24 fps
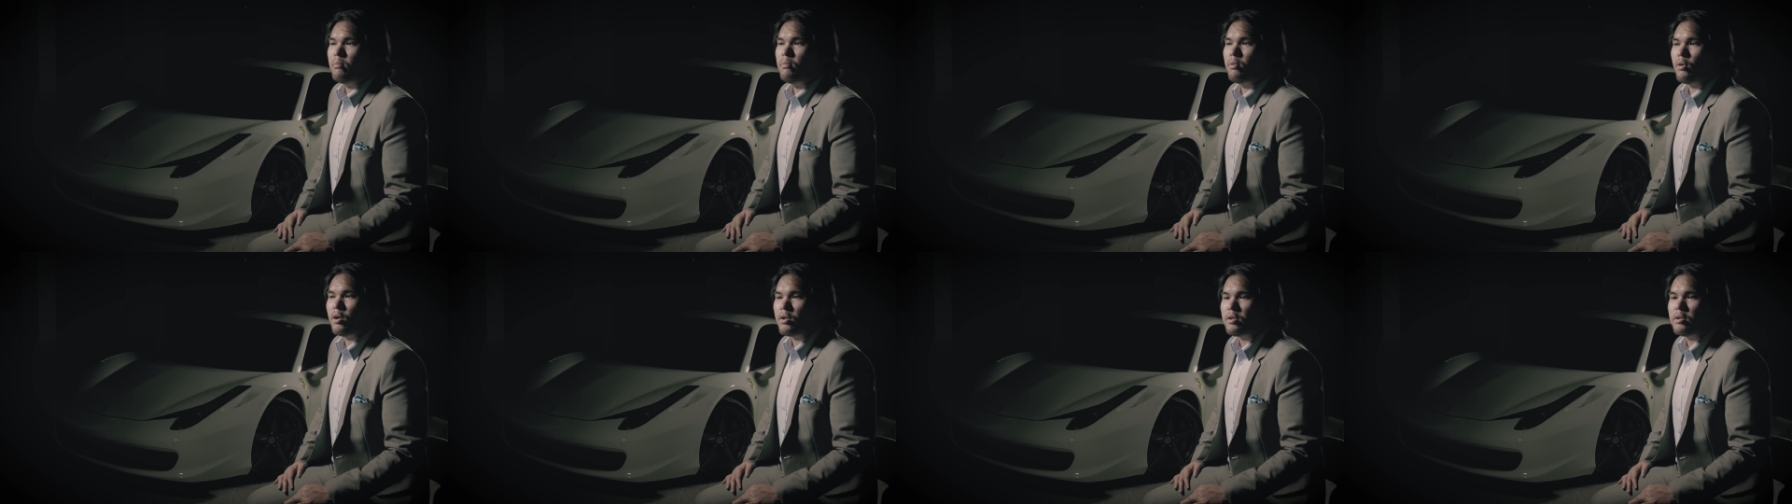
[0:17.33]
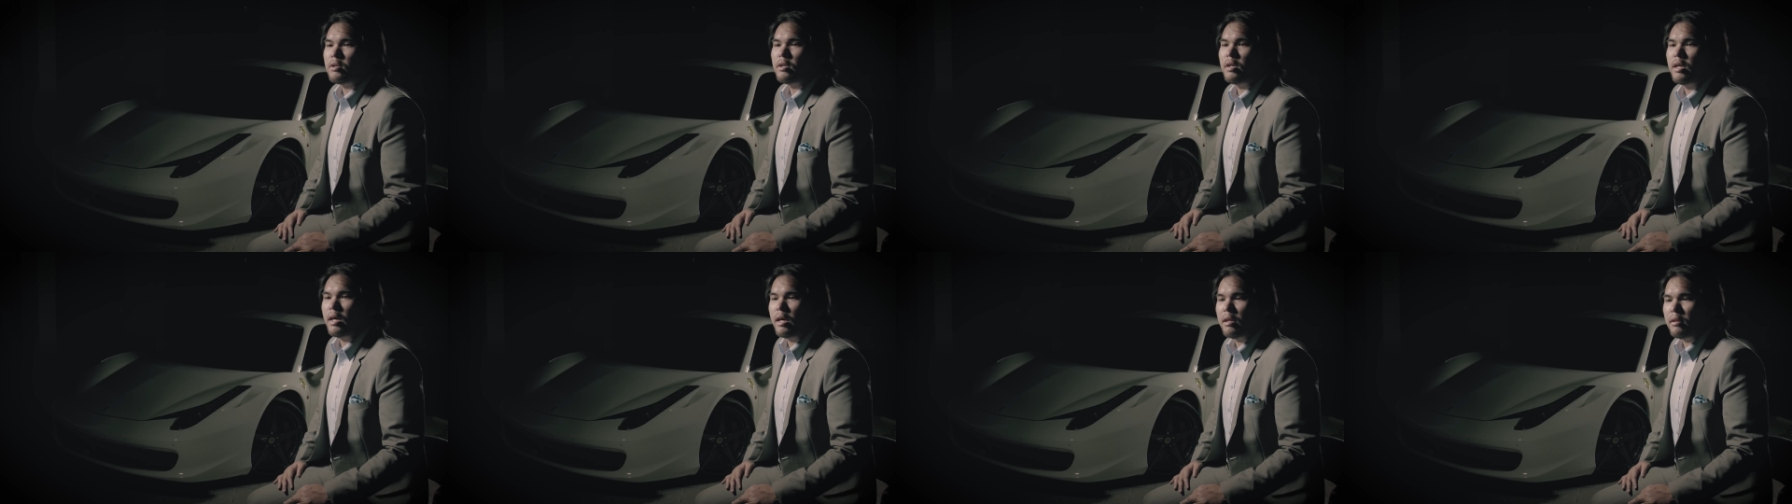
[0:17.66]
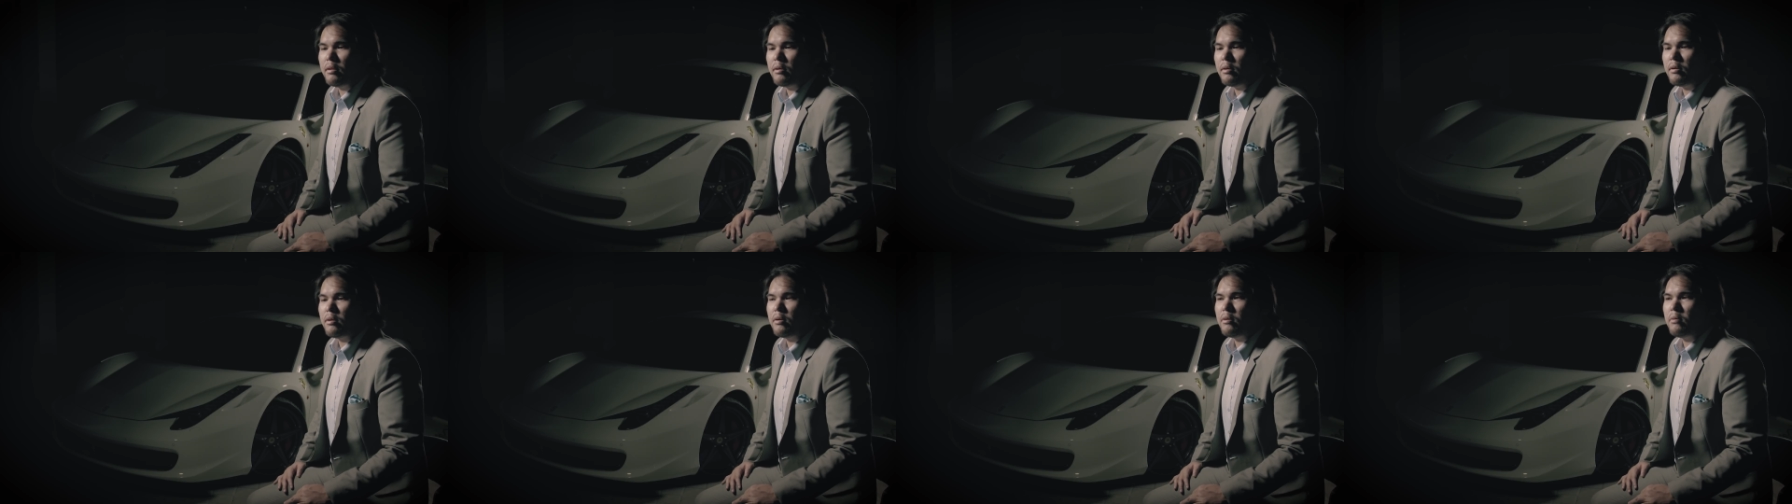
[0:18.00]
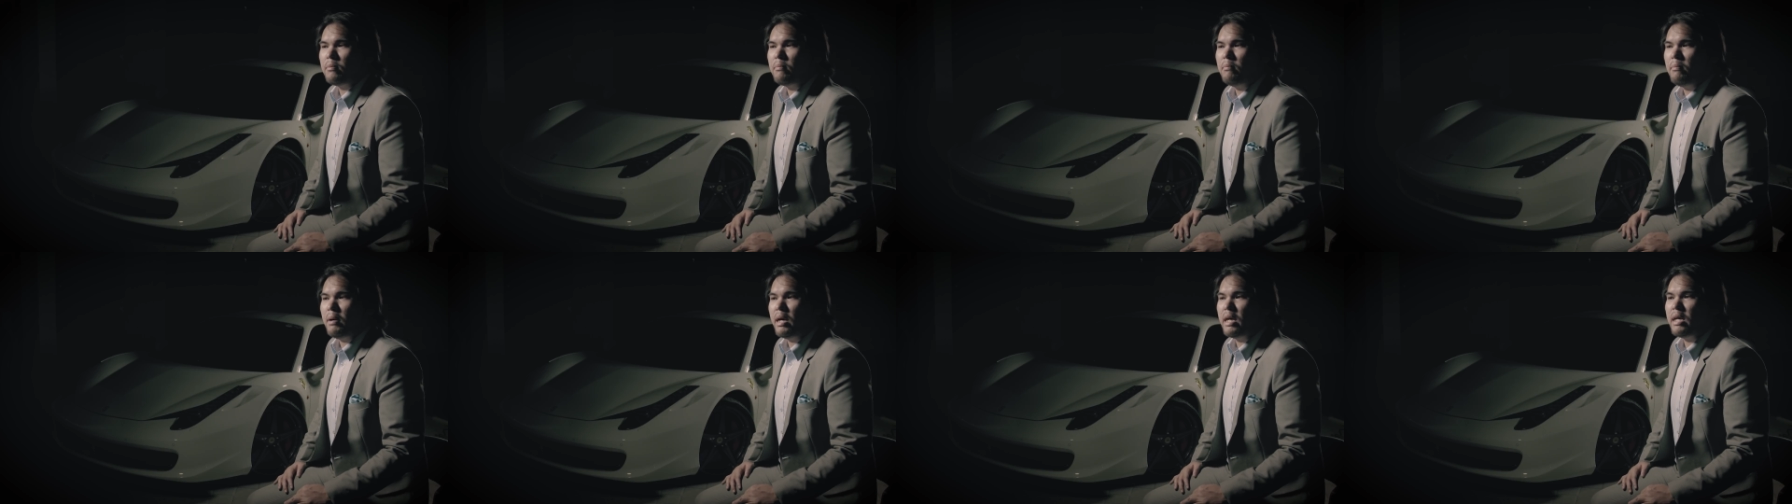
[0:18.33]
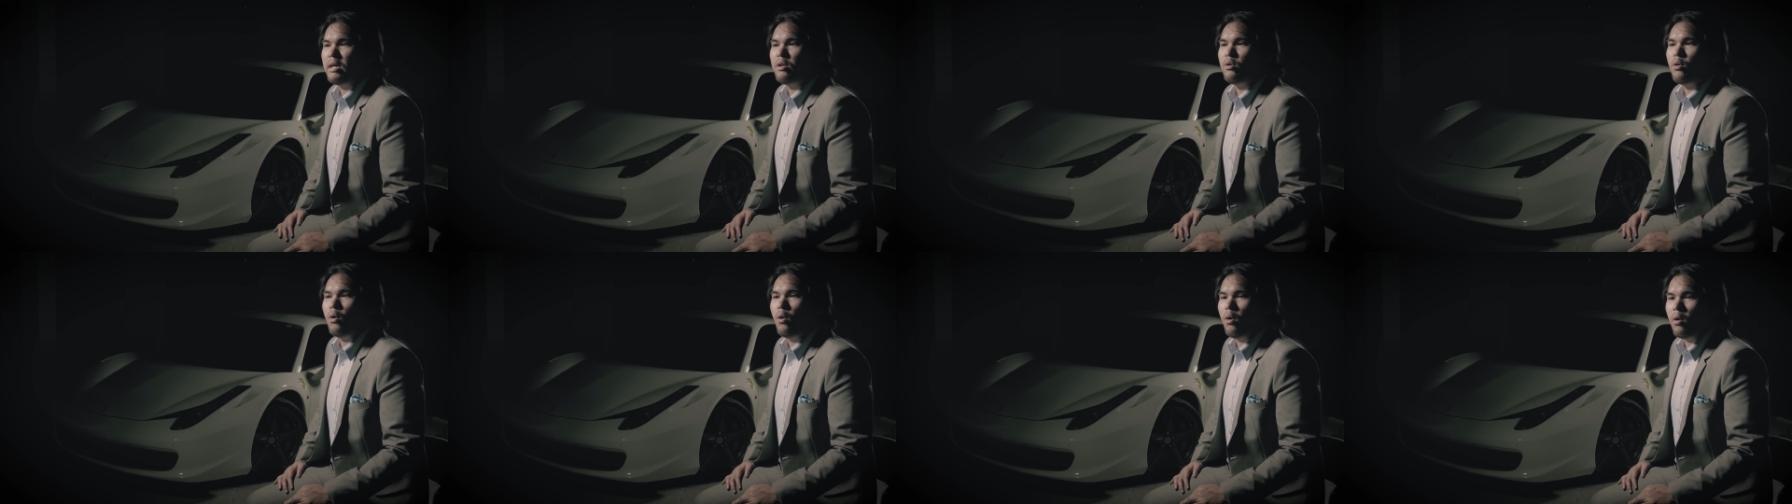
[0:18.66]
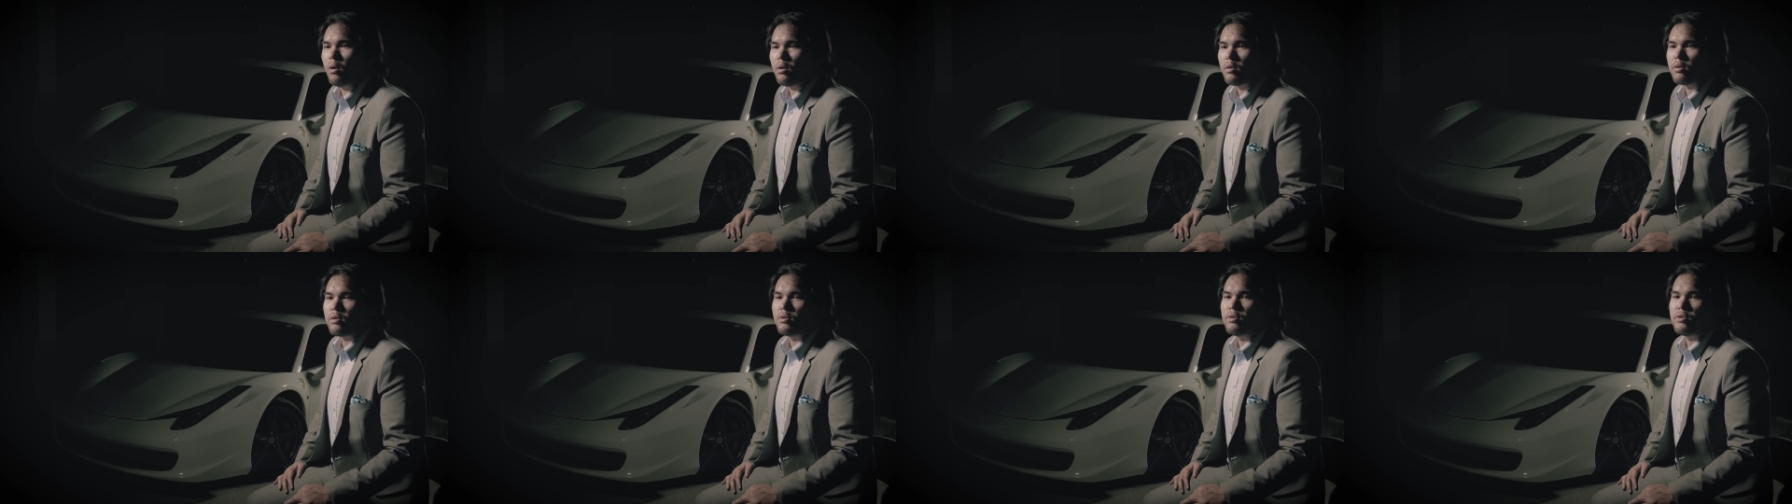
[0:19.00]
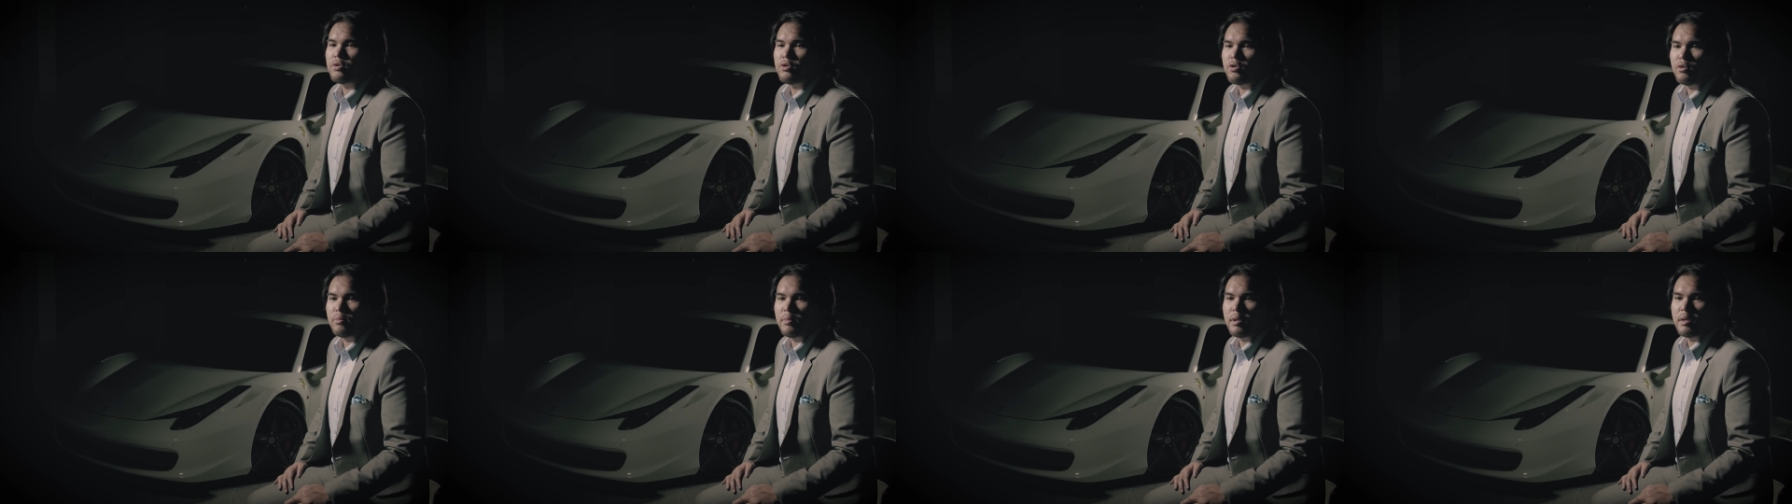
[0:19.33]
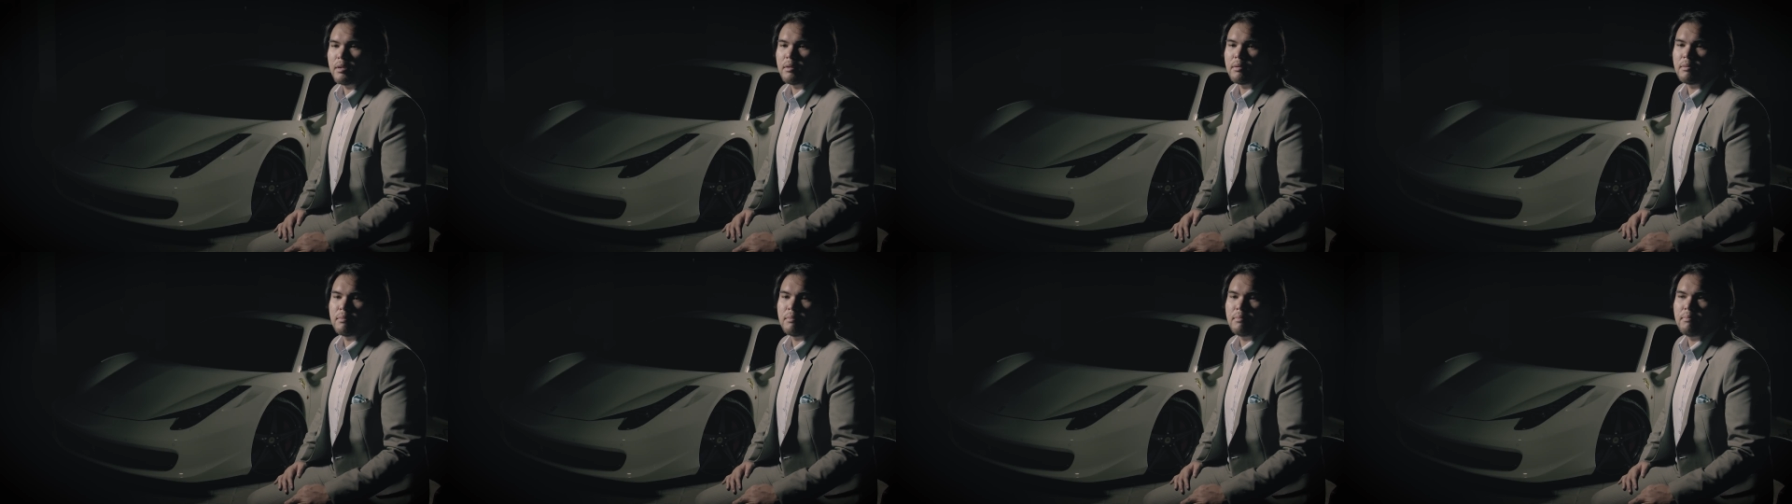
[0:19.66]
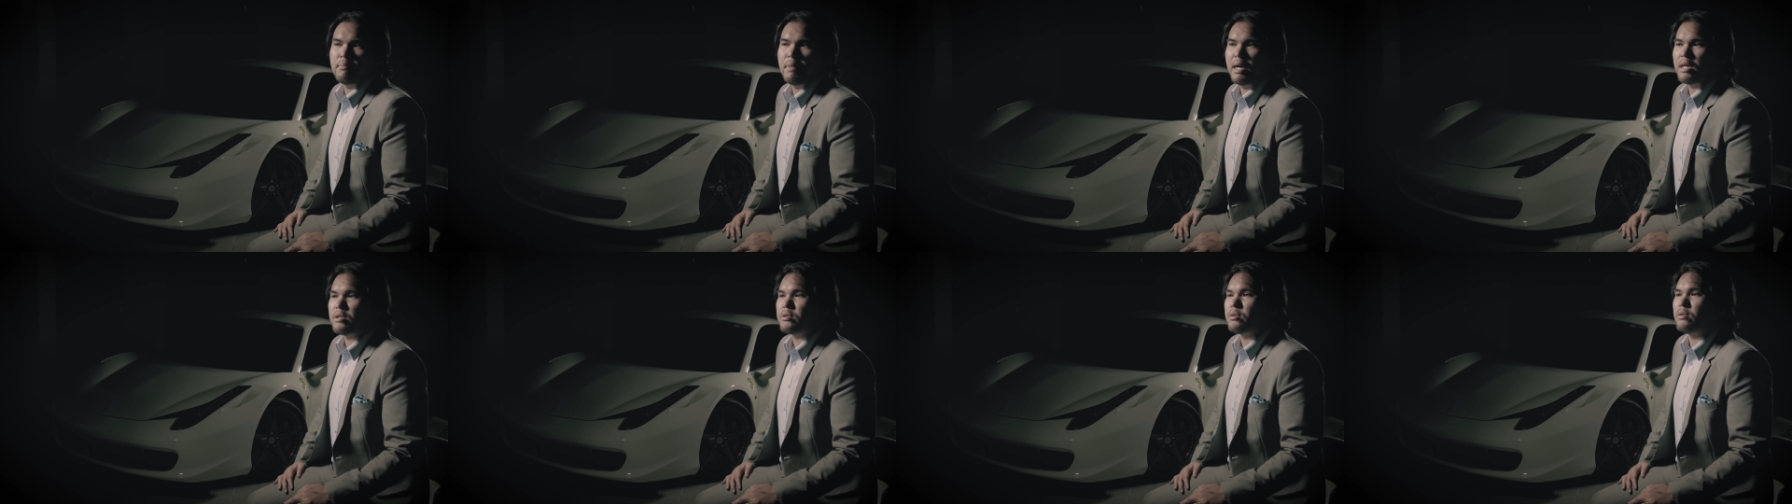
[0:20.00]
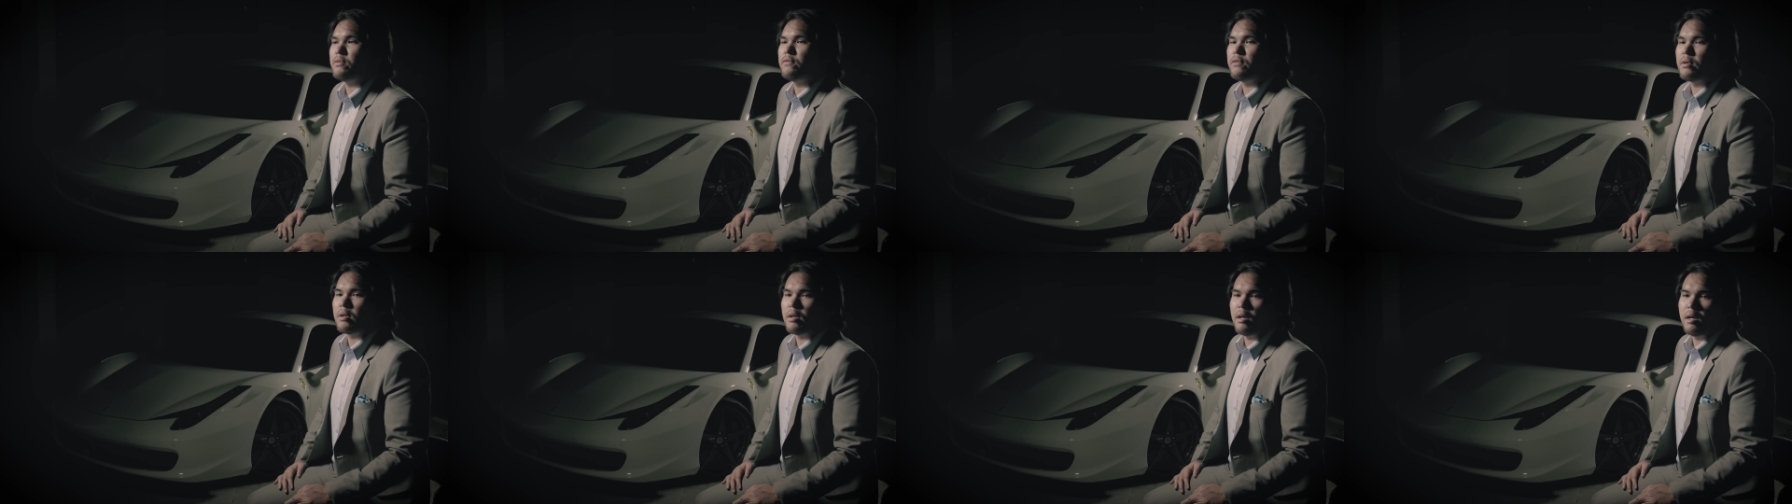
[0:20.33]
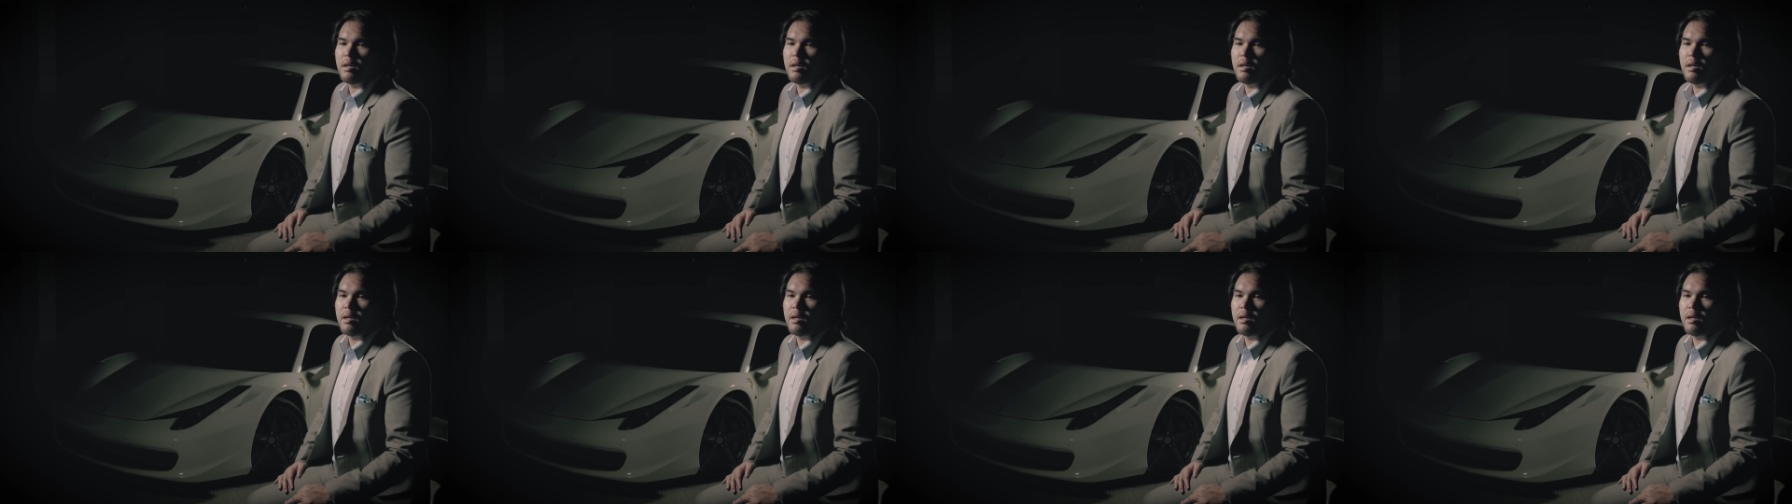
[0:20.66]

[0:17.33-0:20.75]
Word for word: brought together by an all consuming passion for